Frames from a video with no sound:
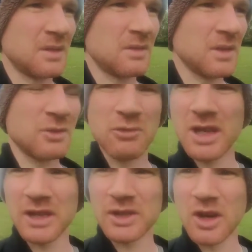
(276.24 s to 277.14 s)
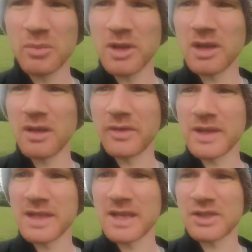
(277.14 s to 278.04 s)
it's it's really shown me
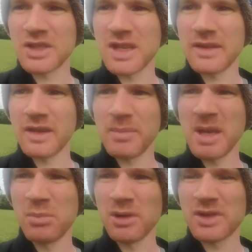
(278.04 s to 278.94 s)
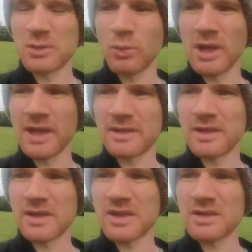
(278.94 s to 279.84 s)
of this last year that people are just
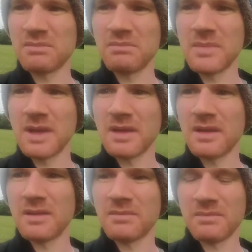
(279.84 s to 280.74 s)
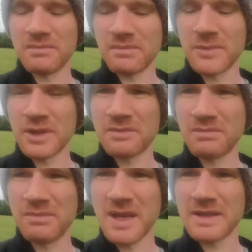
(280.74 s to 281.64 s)
willing to just
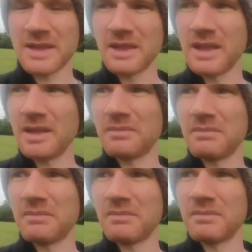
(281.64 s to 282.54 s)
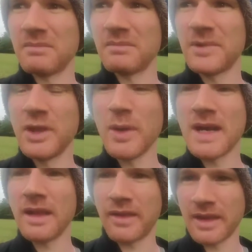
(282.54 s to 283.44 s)
just basically
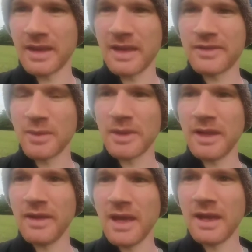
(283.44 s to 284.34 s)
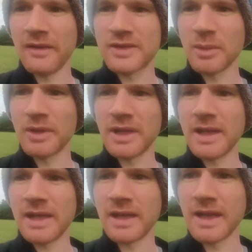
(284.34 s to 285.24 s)
do anything. If someone if, if someone
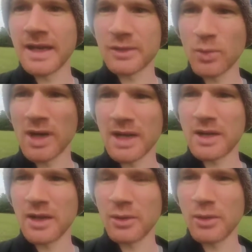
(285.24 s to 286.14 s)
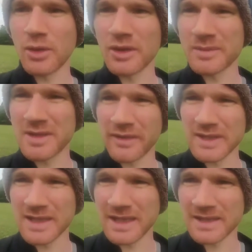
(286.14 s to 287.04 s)
in a, in a nice white coat who calls
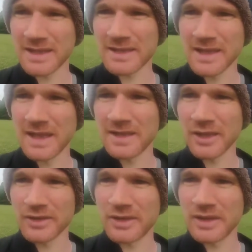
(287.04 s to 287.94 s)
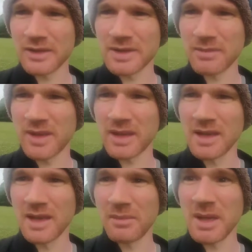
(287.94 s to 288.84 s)
himself a scientist tells you to do
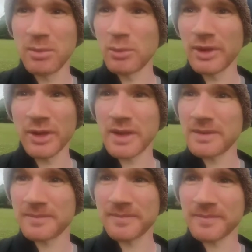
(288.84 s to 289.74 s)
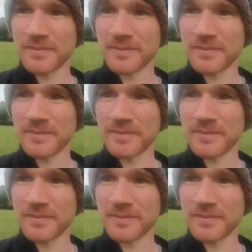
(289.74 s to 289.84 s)
something, people will do it.